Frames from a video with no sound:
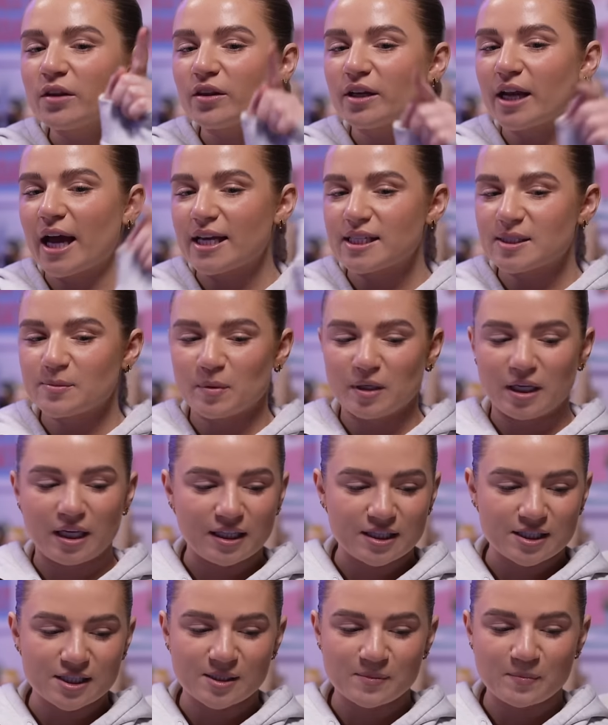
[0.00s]
the raspberry
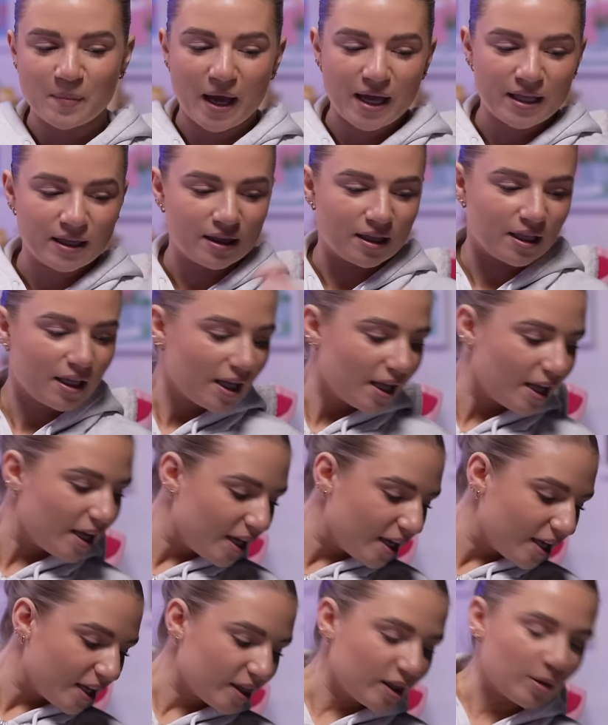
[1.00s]
and spitting
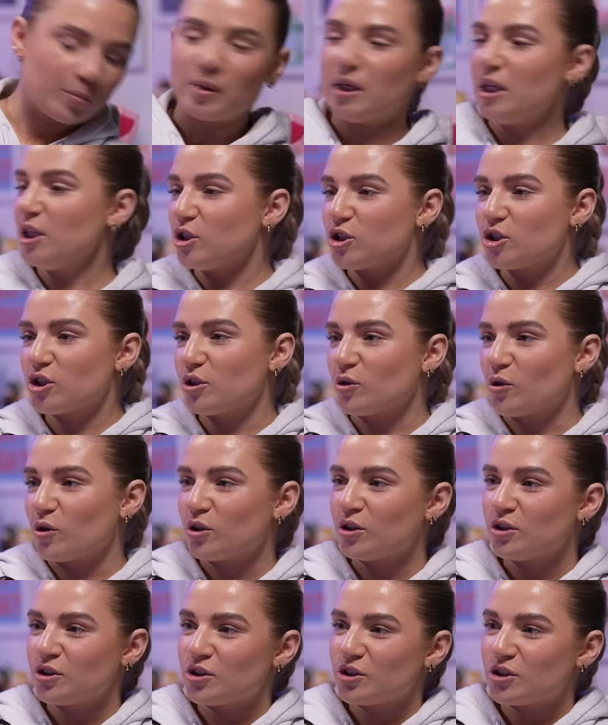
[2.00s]
the peach and
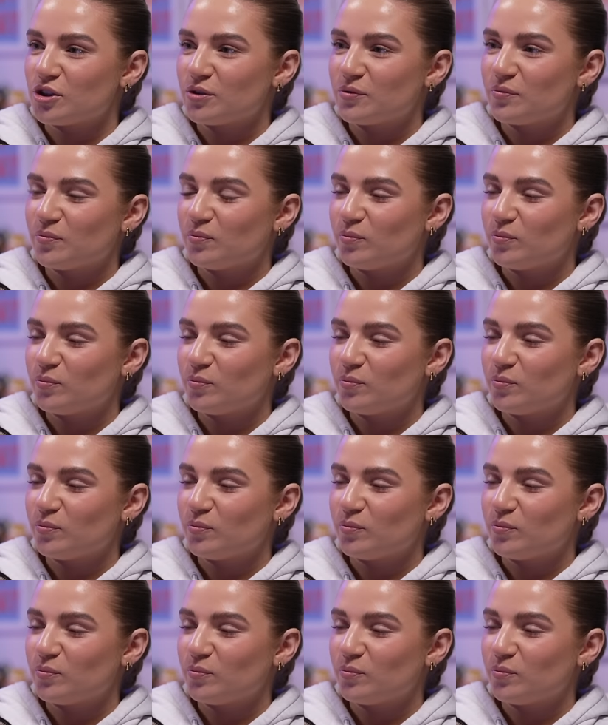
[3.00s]
orange.